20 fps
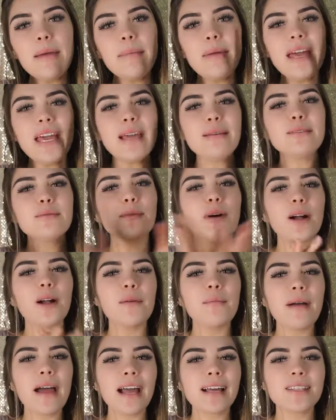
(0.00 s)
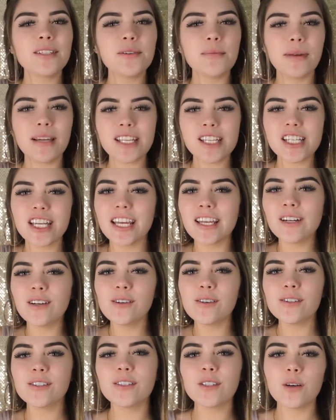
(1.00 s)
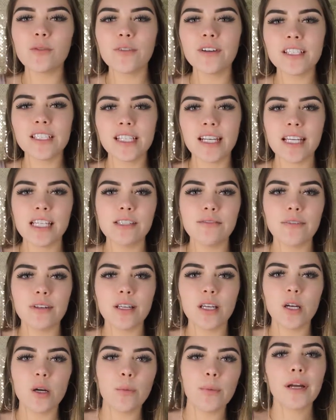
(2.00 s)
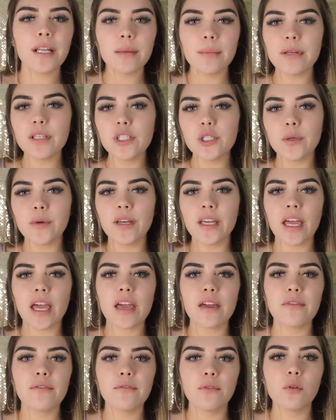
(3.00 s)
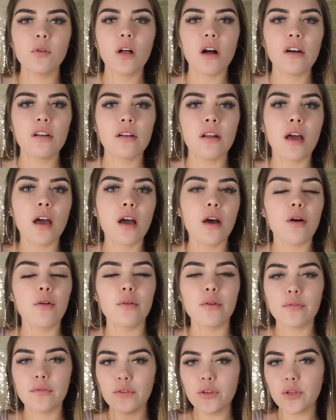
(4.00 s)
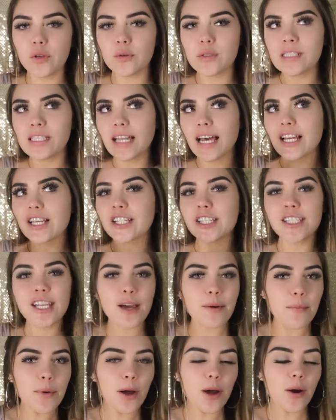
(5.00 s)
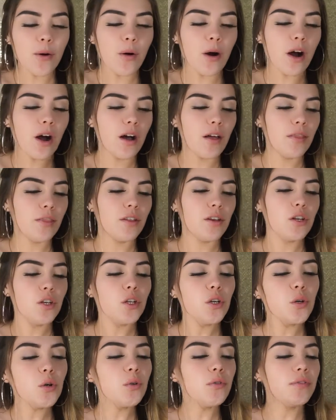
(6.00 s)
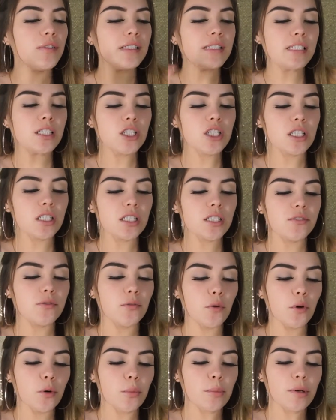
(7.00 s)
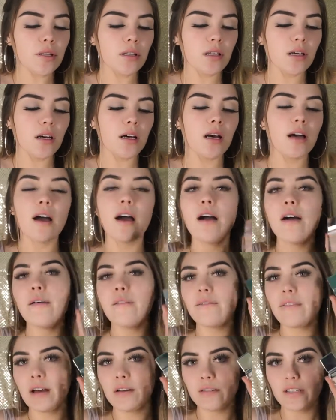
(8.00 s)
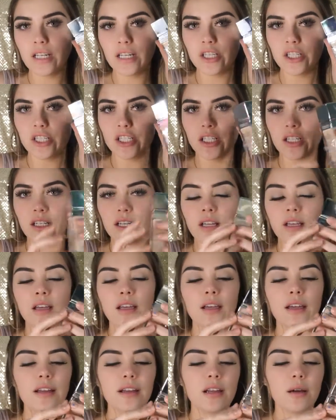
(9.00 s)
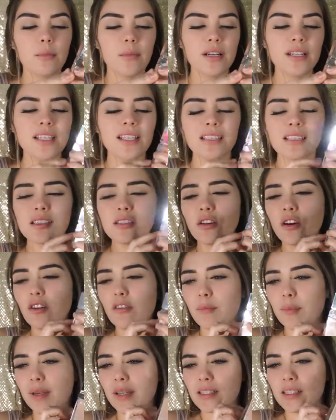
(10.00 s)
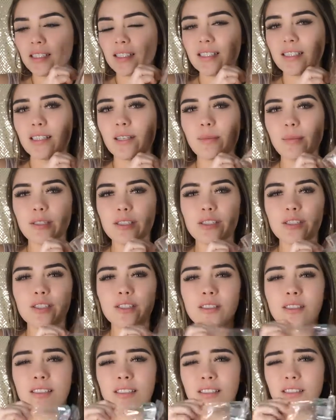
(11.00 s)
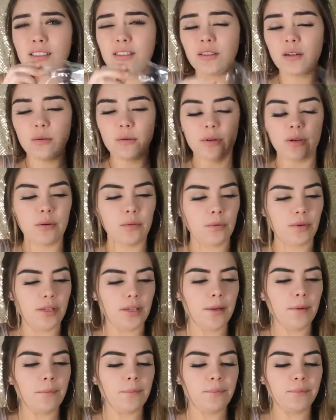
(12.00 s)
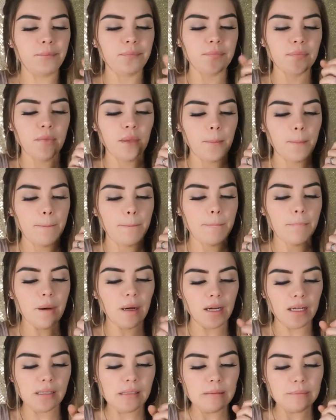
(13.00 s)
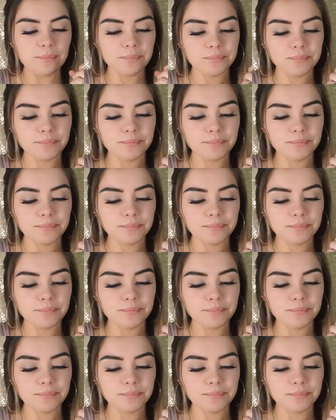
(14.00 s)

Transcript: Hey babes, welcome back to my channel. So for today's video, we're going to be doing a full-on review slash demo on the new Physicians Formula foundation. Now I'm going to take this off because it's going to be so annoying. But